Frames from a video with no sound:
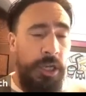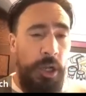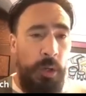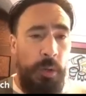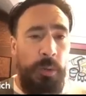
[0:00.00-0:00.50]

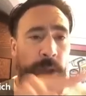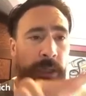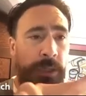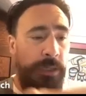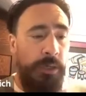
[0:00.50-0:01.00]
no,
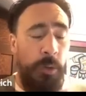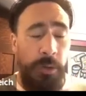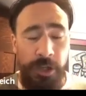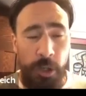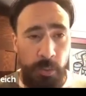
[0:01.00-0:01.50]

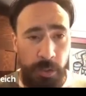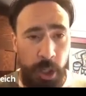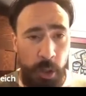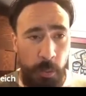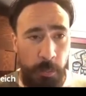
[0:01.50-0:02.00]
or don't
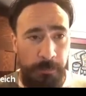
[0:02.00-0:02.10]
know.